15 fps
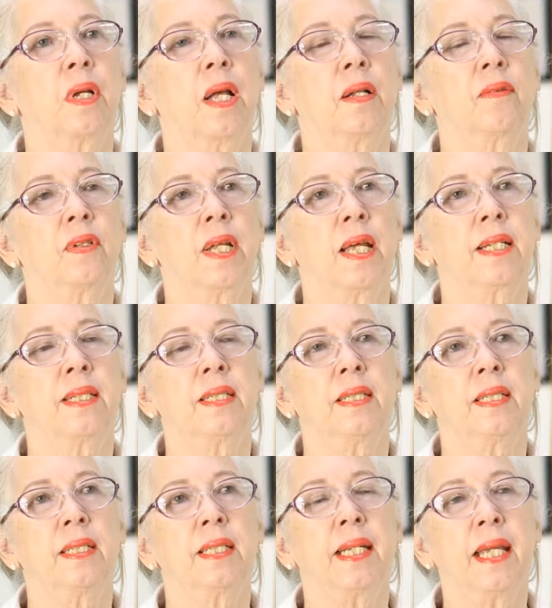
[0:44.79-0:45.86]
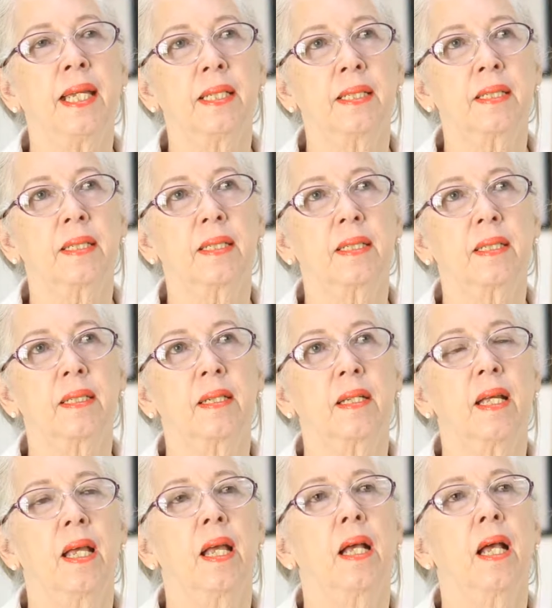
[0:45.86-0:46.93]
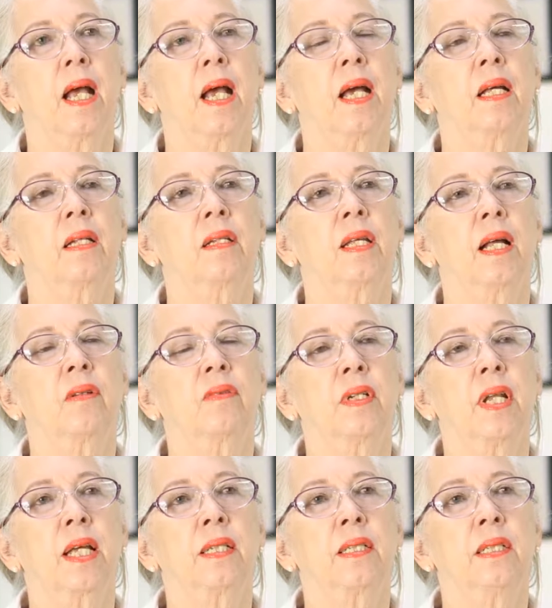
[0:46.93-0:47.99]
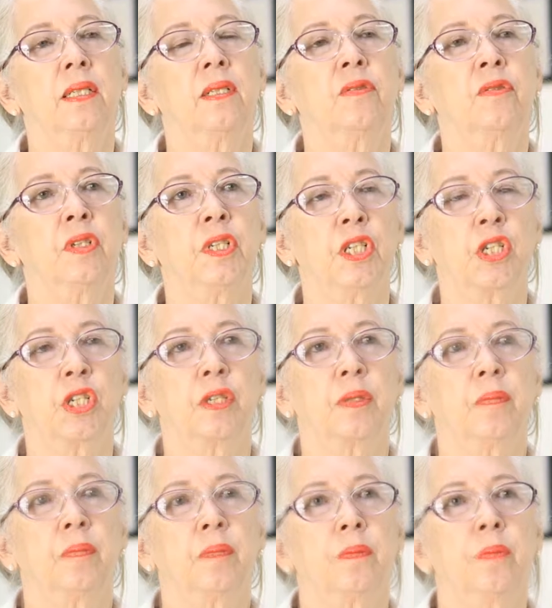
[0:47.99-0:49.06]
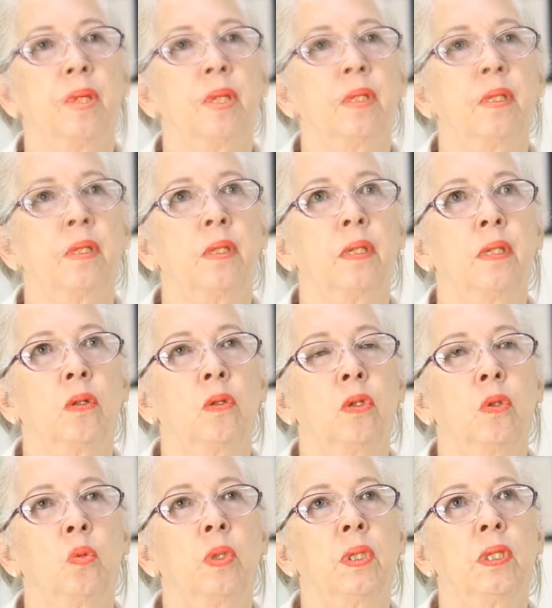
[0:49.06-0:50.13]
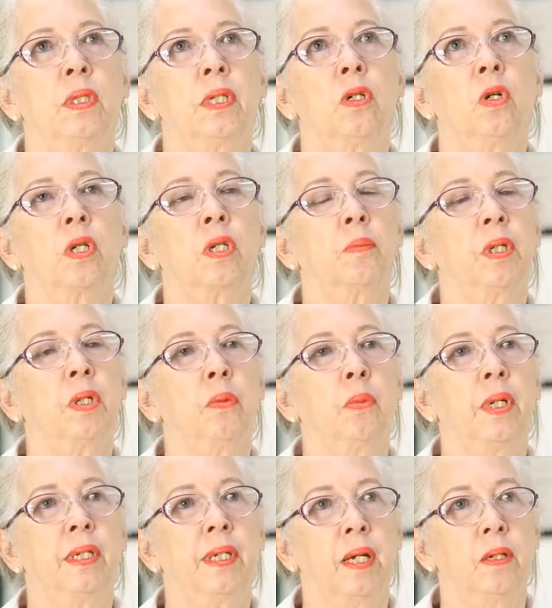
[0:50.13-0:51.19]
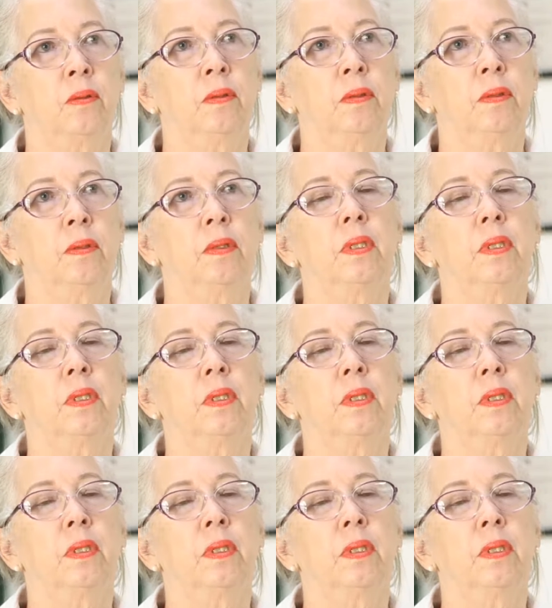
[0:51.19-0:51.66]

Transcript: galvanized steel gates, and galvanized steel furniture. When the world economy went down,